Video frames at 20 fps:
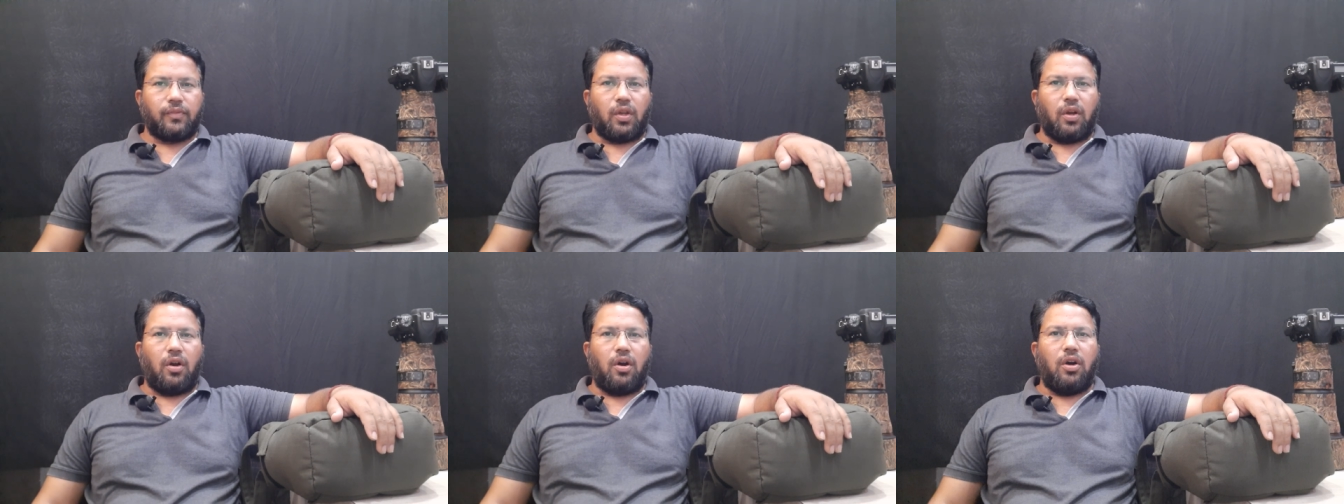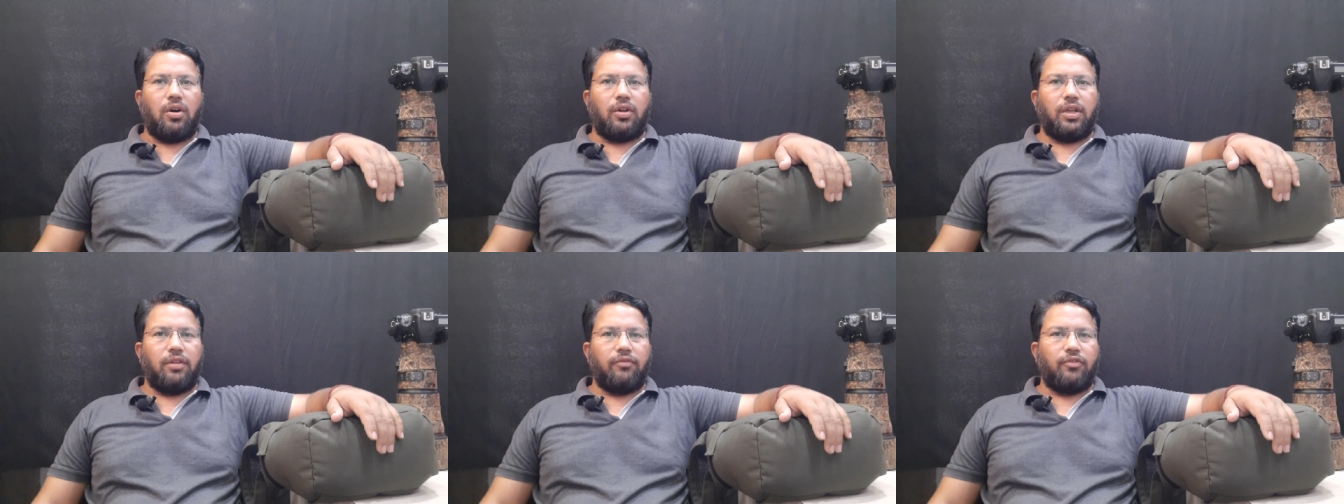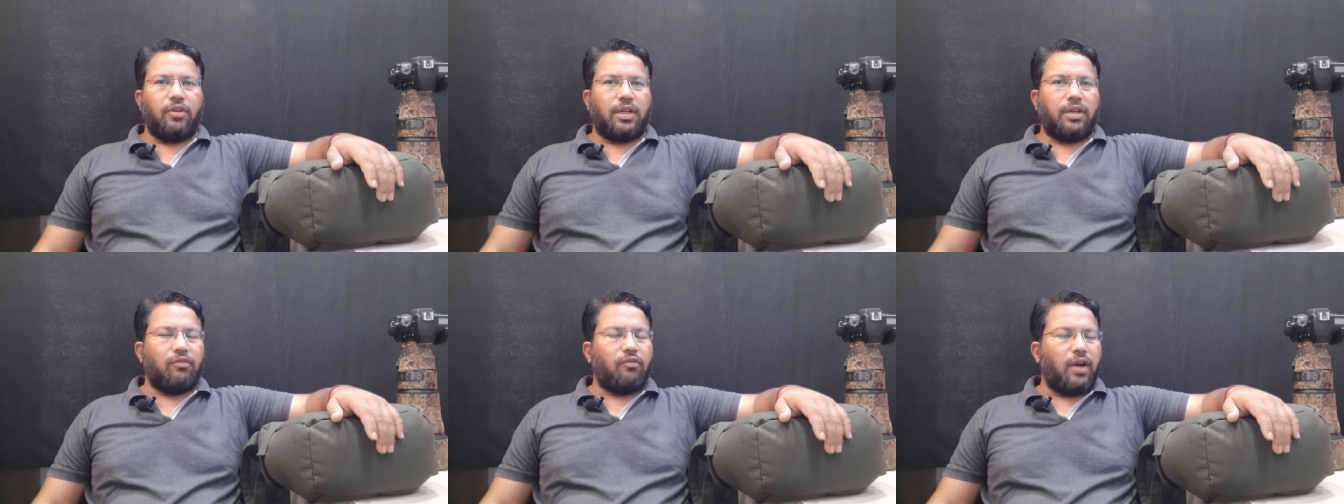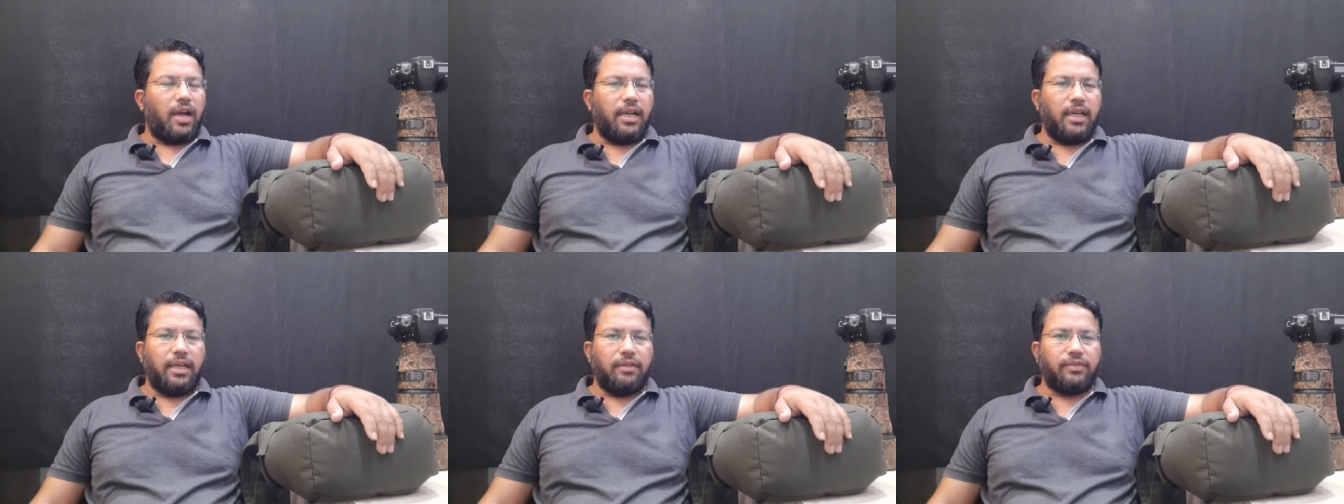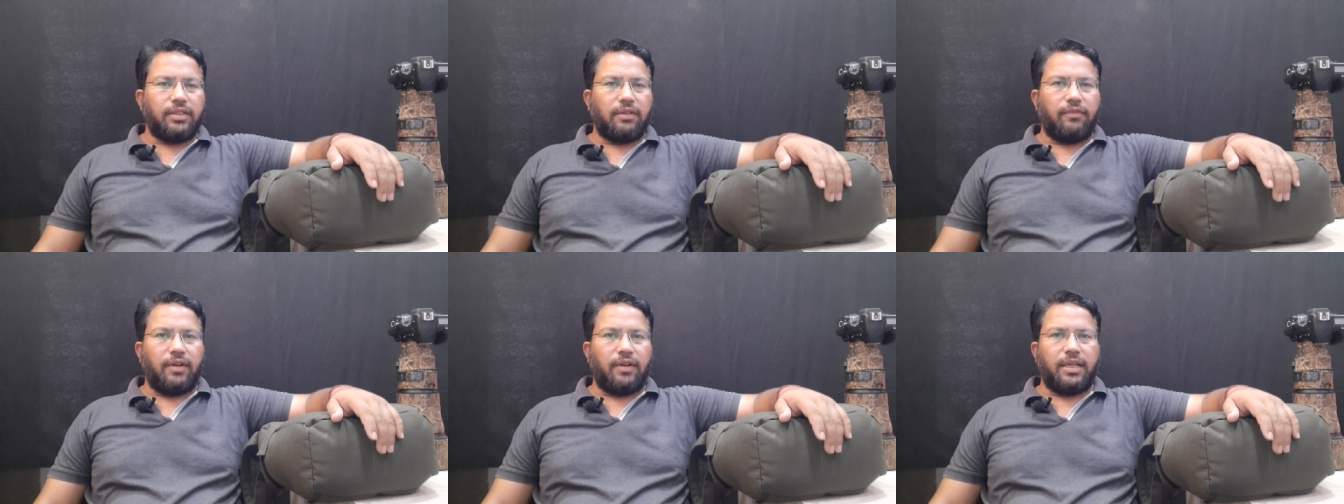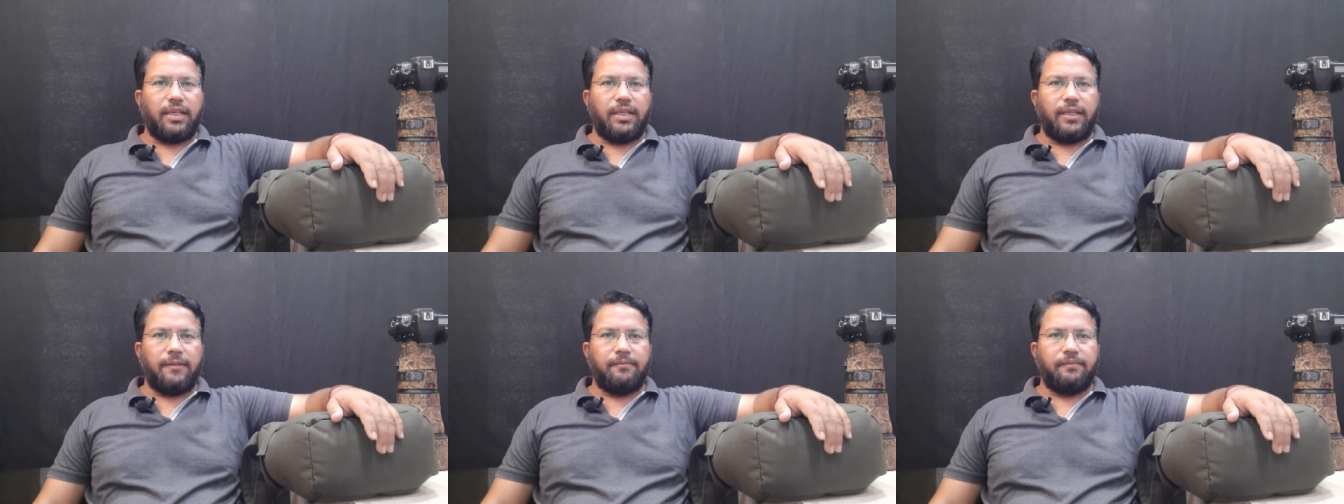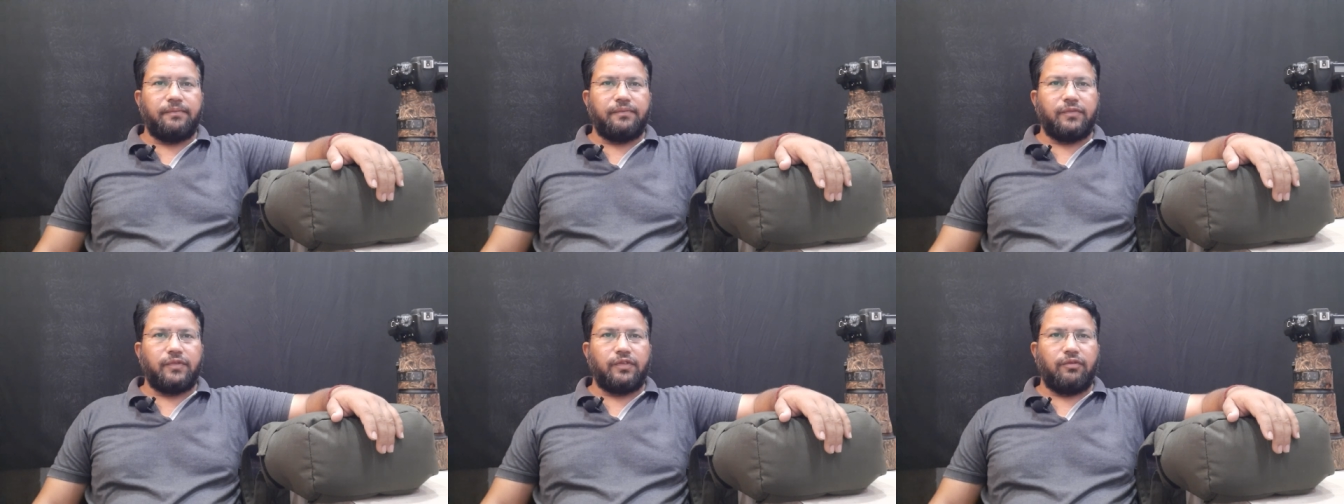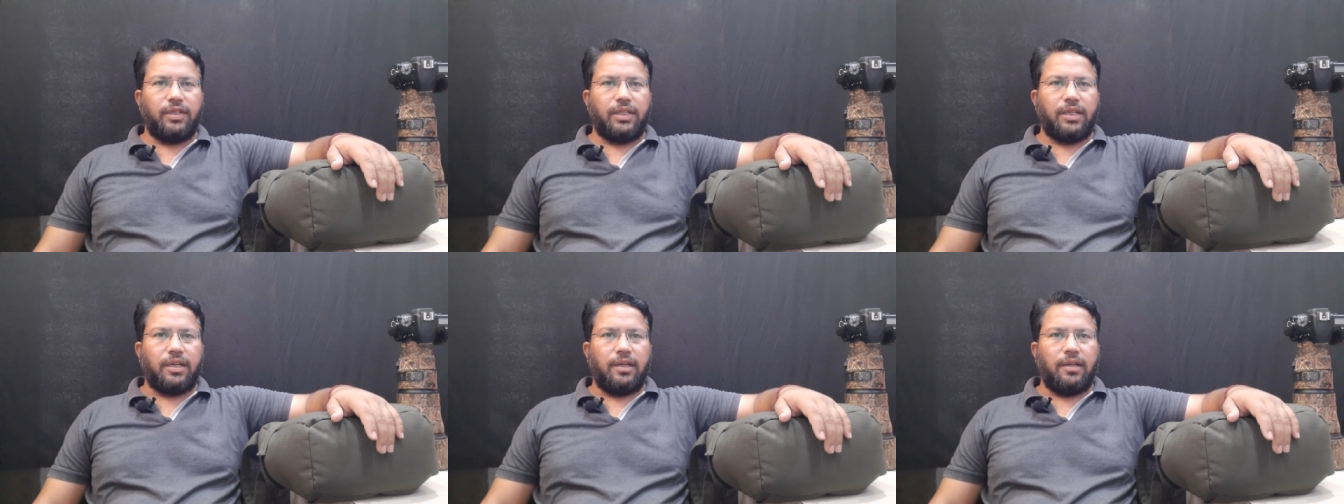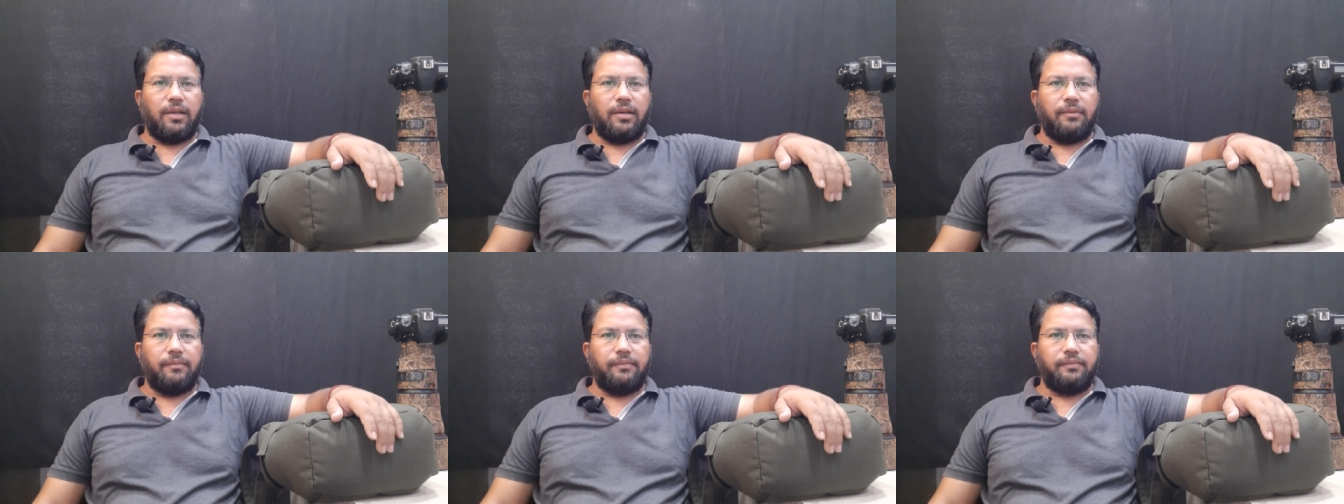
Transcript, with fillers: or if you are on a wildlife safari vehicle,